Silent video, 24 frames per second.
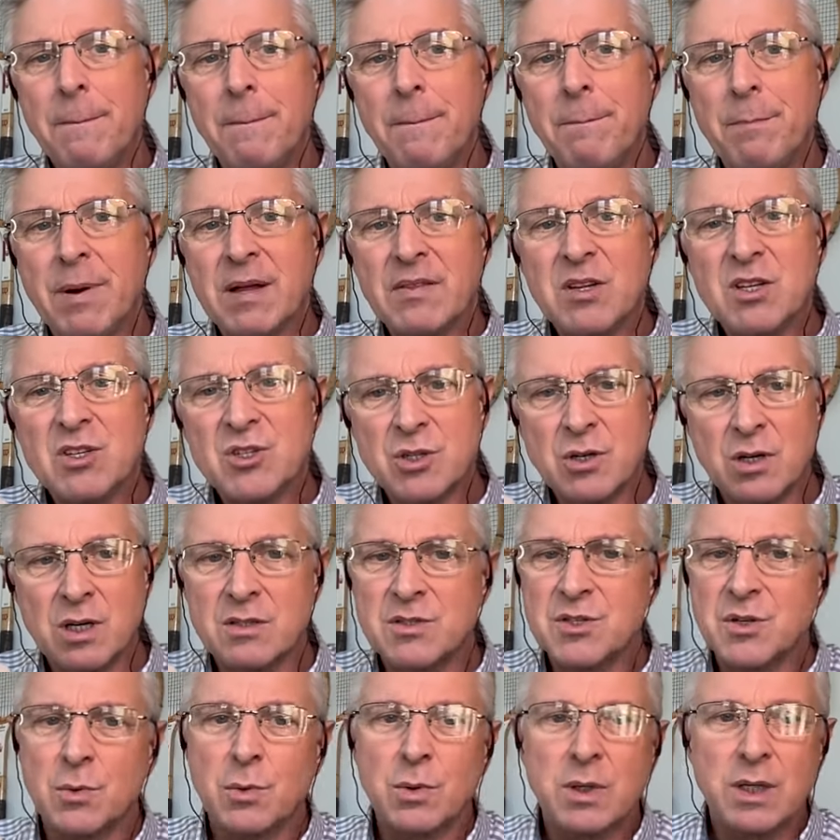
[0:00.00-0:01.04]
But these
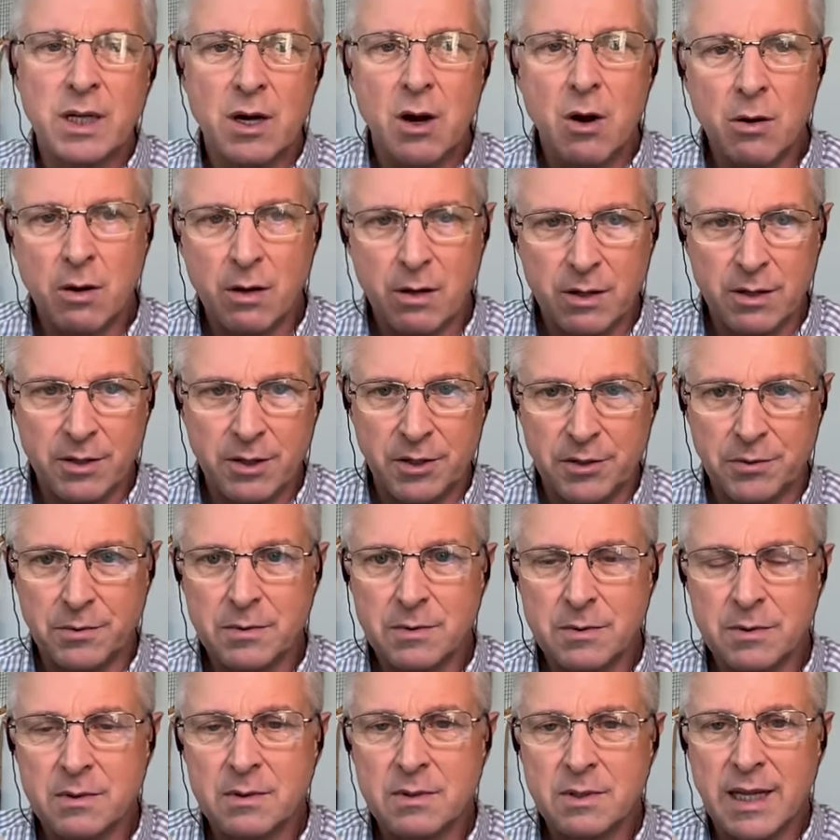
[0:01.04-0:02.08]
drugs are really hard on you
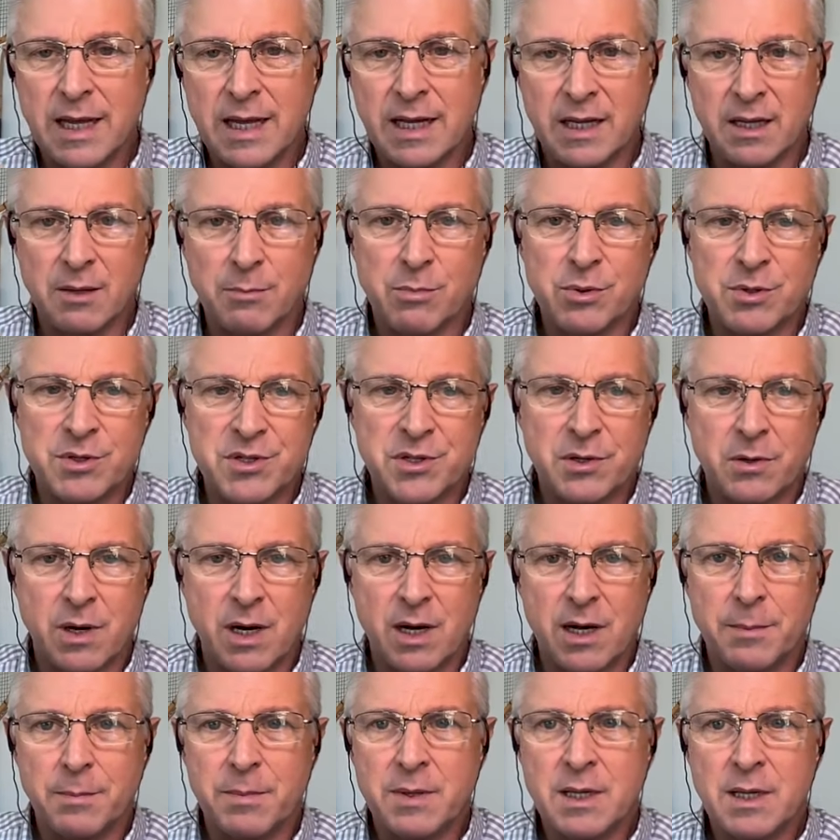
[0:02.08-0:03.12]
that get
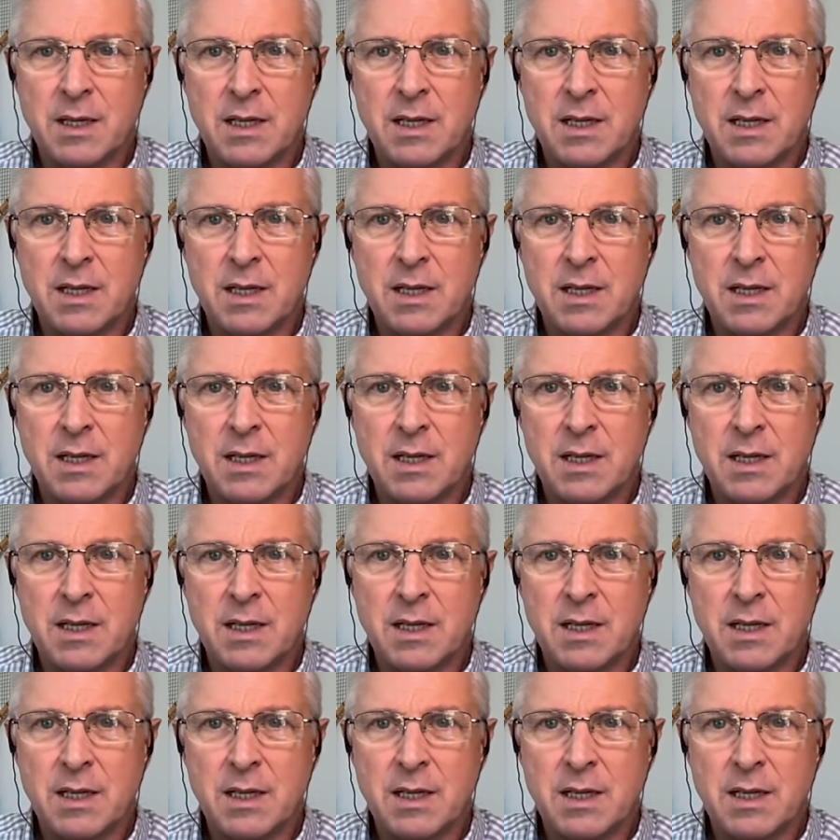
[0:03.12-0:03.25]
prescribed.